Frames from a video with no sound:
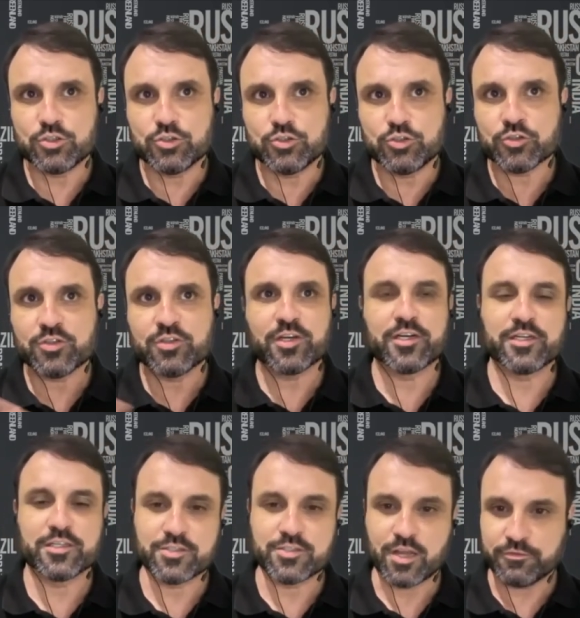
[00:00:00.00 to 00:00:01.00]

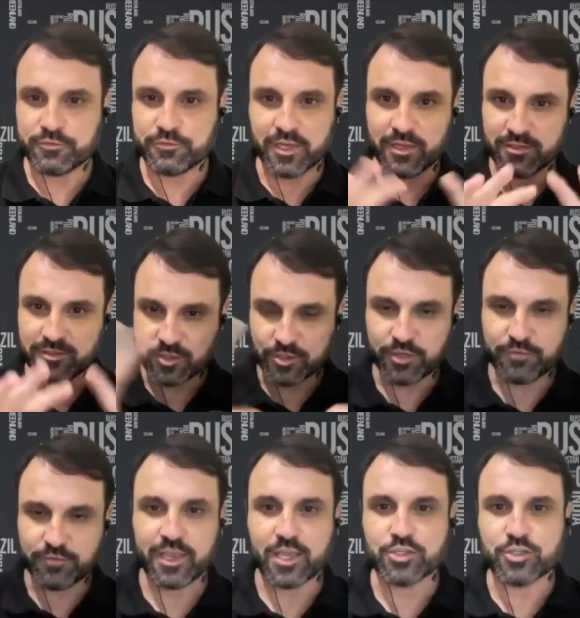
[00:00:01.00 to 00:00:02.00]
2/3 of the
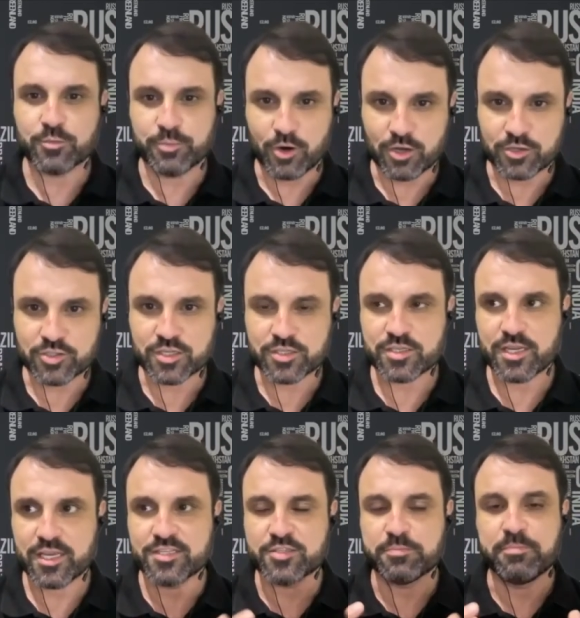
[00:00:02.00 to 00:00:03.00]
certification process
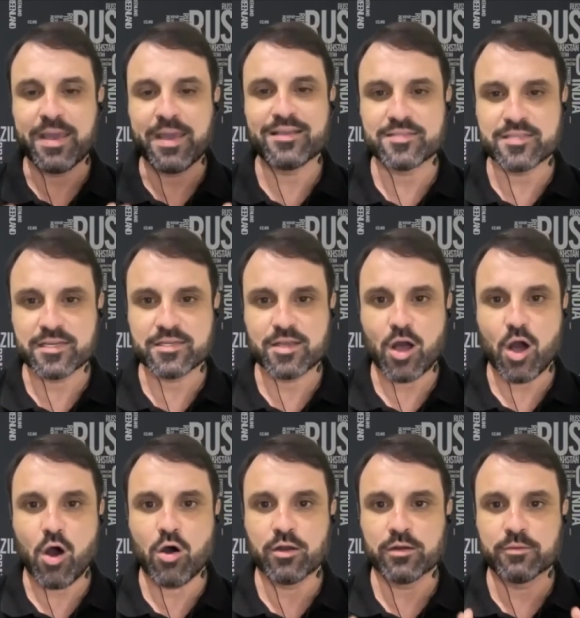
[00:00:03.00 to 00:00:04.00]
is based
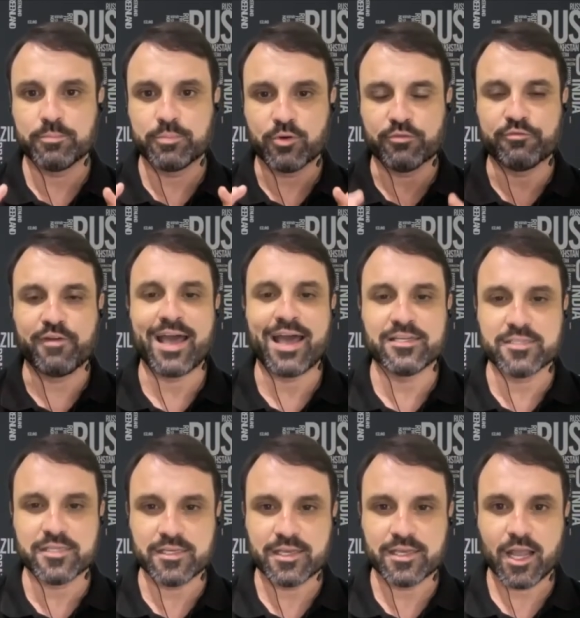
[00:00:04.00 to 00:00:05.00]
on
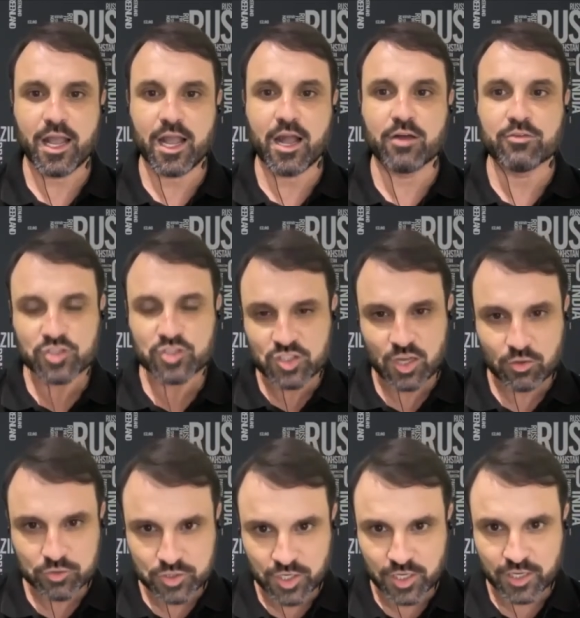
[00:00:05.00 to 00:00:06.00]
providing
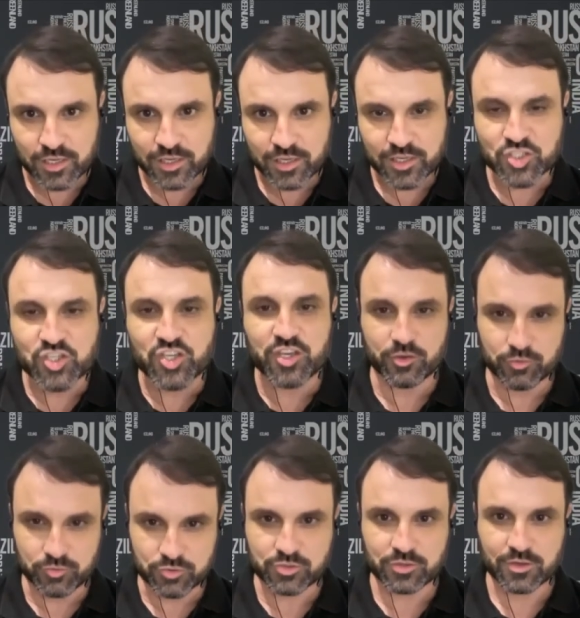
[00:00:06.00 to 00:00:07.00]
consulting
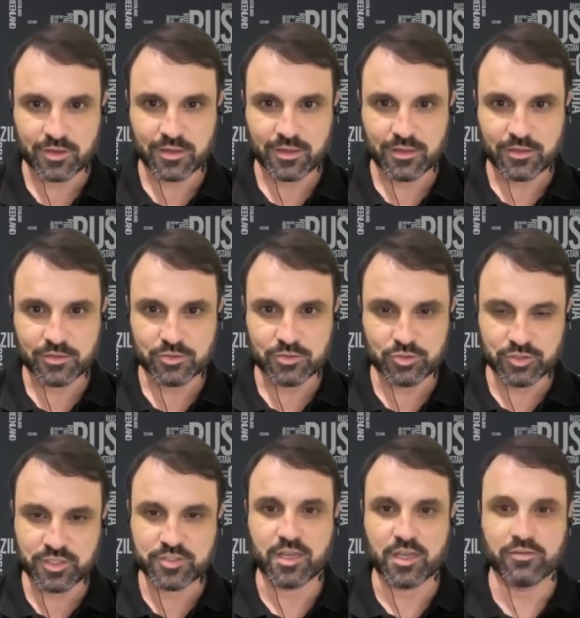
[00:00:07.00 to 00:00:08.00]
skills to
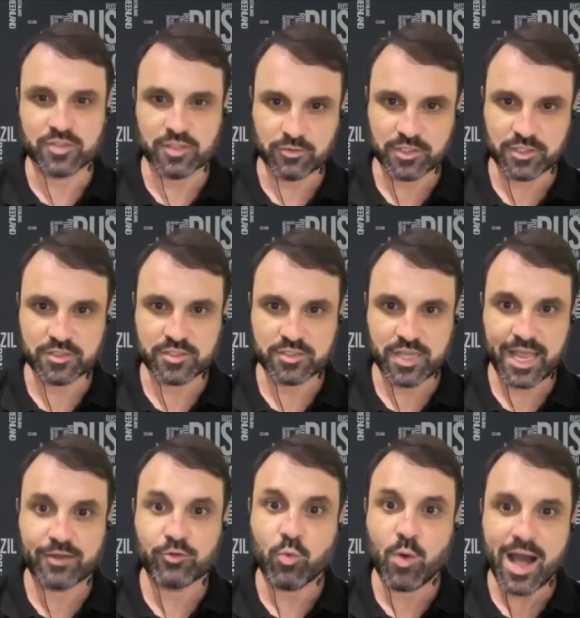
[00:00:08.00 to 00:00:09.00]
these consultants.
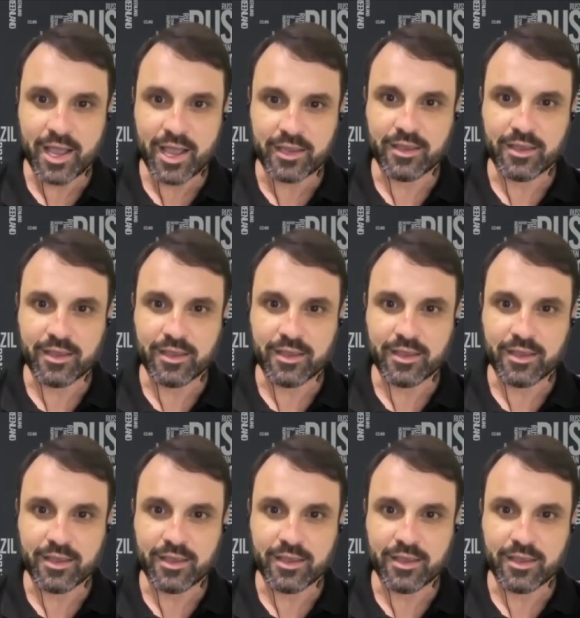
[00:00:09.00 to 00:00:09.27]
And why?